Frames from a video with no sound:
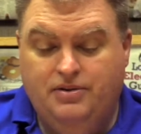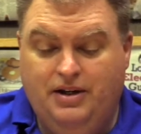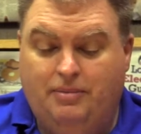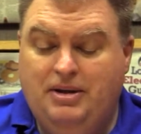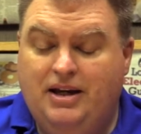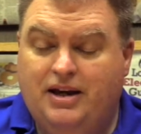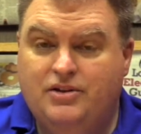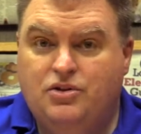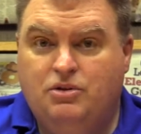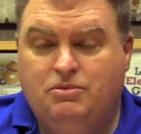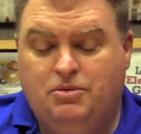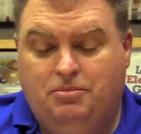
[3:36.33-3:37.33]
Zombie
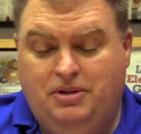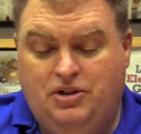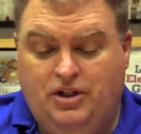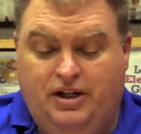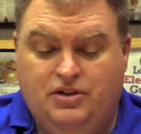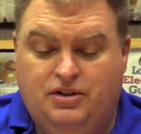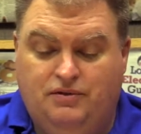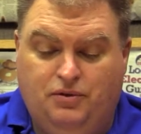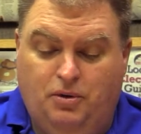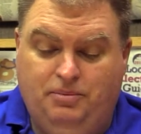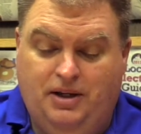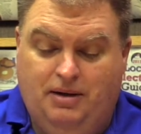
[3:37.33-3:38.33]
costumes will be judged at
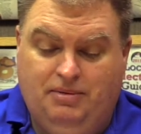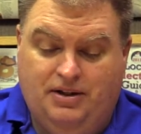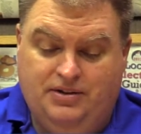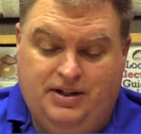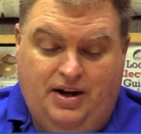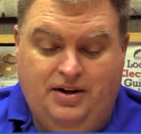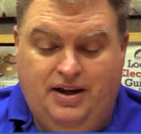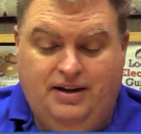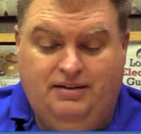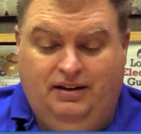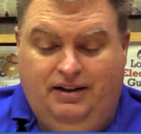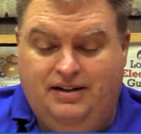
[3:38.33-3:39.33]
4 p.m. on Saturday
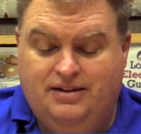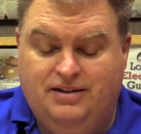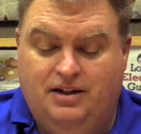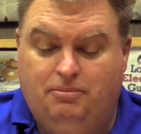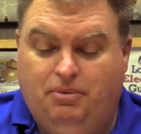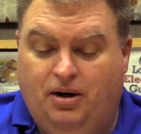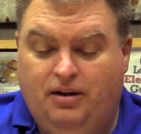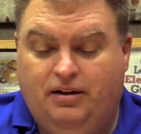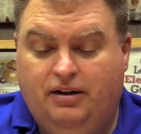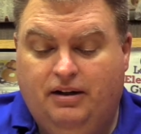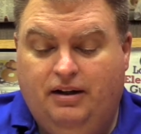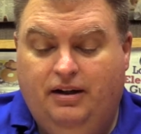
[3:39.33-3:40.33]
at the Lind City
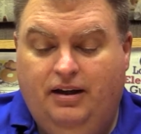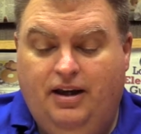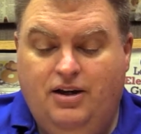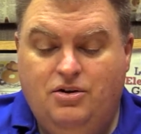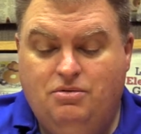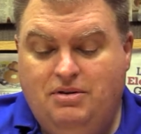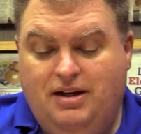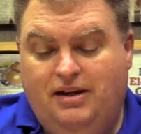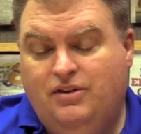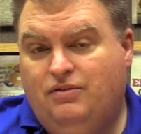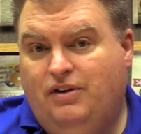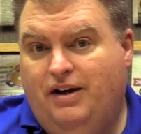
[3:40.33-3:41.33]
Park. Entry
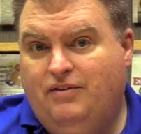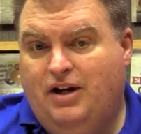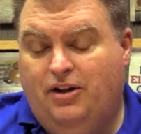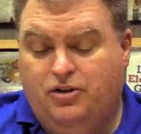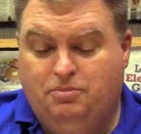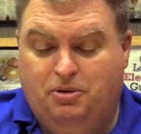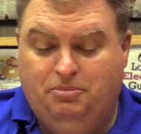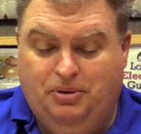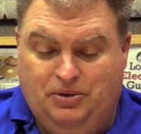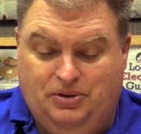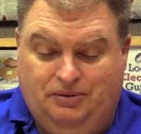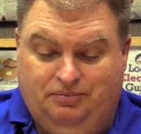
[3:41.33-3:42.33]
is $5 per
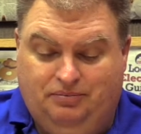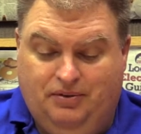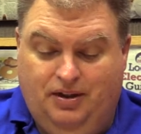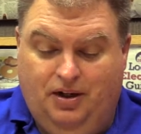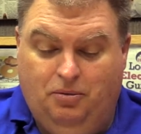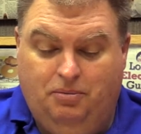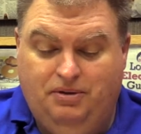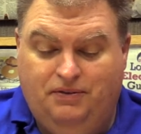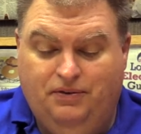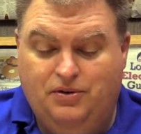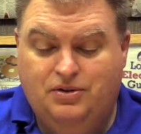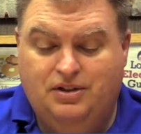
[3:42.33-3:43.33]
person, and there will be
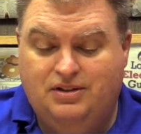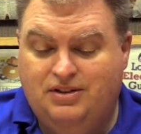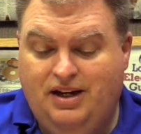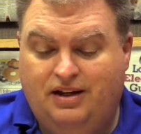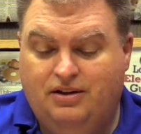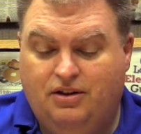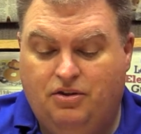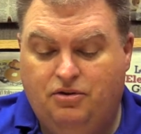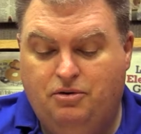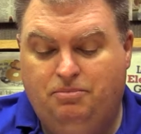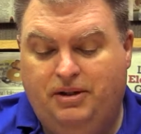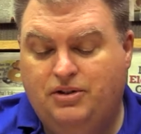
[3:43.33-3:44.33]
first and second and
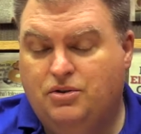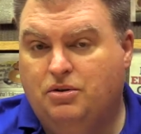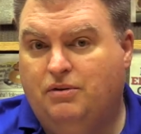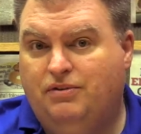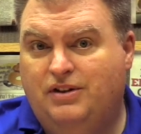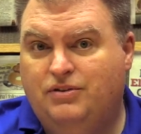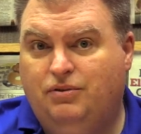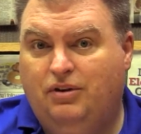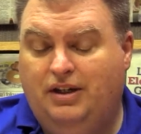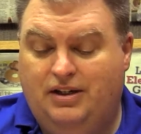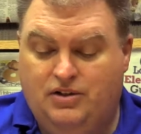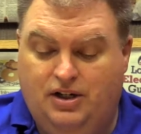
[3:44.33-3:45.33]
third place trophies
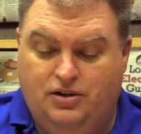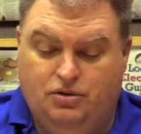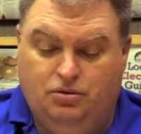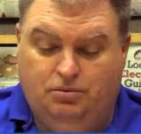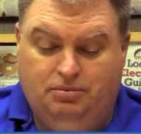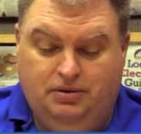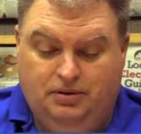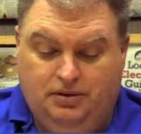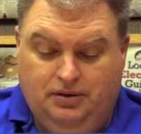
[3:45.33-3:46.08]
for each age group.